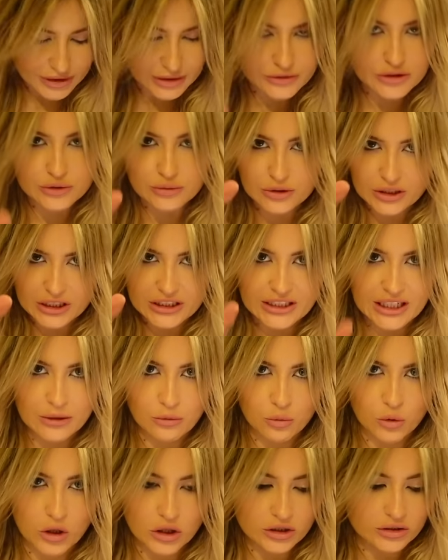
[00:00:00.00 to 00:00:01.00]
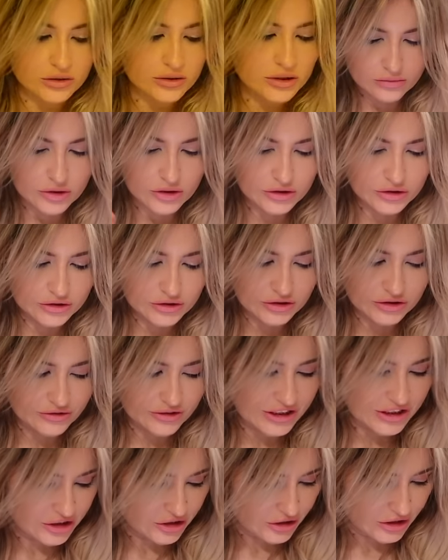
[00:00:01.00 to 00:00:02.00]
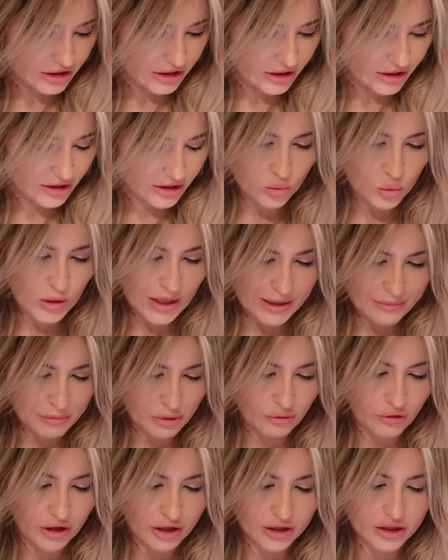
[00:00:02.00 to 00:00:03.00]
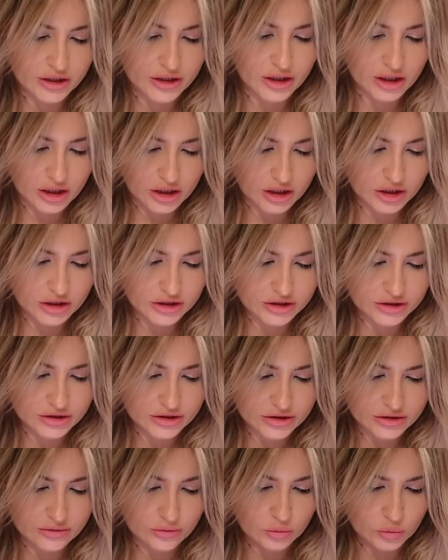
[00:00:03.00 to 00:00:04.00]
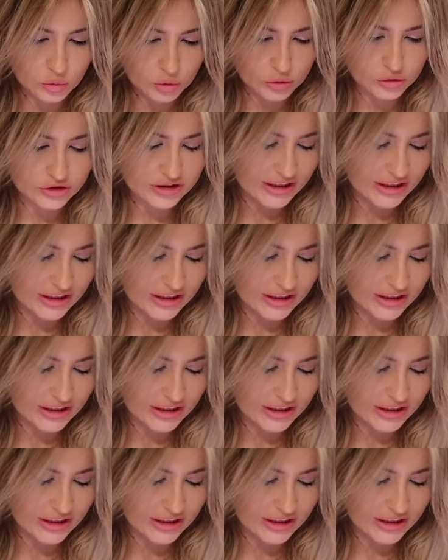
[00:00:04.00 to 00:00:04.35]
I just wanted like one under each other. White Moroccan art wall